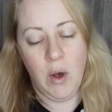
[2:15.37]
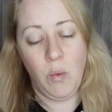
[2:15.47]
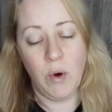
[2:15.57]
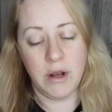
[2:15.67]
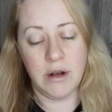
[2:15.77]

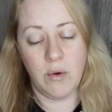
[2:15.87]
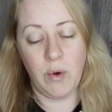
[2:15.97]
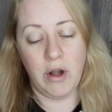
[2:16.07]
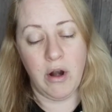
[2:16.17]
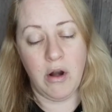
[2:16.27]
What,
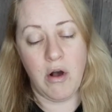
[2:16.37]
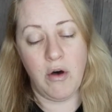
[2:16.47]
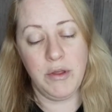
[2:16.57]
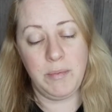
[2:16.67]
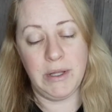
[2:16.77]
where are
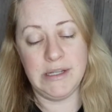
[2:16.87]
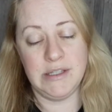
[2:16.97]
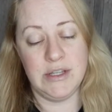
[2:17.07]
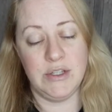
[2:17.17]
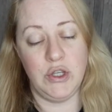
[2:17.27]
all the
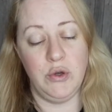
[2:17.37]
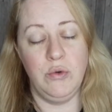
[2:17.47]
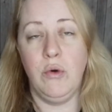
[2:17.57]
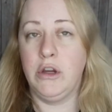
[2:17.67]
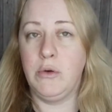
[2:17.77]
places
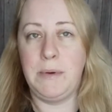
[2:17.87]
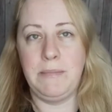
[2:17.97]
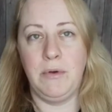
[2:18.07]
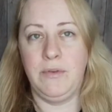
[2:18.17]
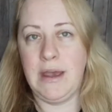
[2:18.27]
you or your
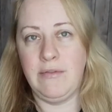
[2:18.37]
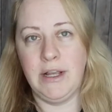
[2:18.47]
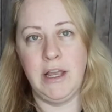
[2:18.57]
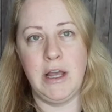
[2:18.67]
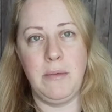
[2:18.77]
people, if you have
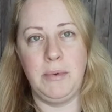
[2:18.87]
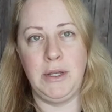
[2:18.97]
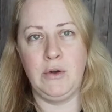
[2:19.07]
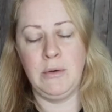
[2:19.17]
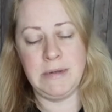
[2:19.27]
like a
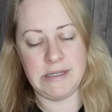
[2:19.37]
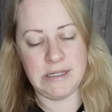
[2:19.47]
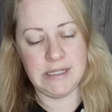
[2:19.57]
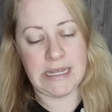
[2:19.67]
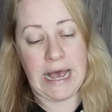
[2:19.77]
company or a
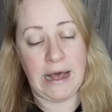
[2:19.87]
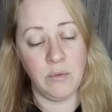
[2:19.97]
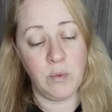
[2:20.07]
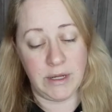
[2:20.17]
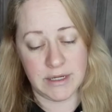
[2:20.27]
business,
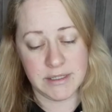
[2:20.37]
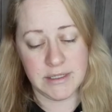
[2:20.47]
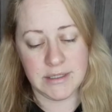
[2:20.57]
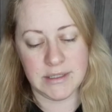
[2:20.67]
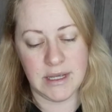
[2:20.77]
had
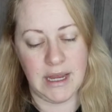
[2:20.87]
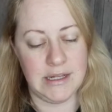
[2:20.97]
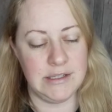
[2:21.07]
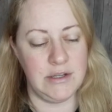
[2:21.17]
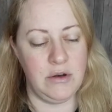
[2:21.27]
wins?
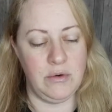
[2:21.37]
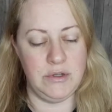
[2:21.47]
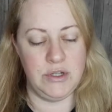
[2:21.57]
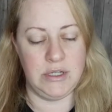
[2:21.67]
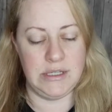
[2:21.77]
And so
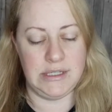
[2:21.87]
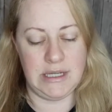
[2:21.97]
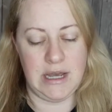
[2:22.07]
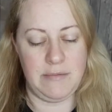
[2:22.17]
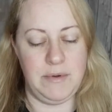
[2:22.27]
as you can
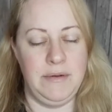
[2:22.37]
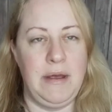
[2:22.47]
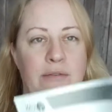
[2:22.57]
see, I've been, I